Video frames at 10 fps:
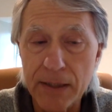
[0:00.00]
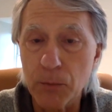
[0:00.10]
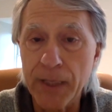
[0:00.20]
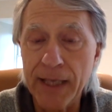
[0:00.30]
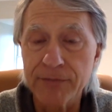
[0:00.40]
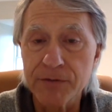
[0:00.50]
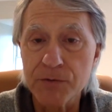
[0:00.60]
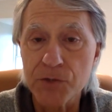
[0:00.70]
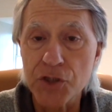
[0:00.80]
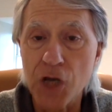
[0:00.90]
that we
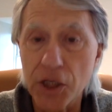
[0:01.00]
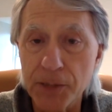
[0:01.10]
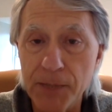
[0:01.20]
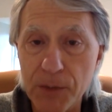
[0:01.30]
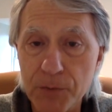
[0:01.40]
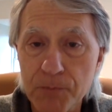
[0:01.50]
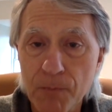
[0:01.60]
haven't talked about?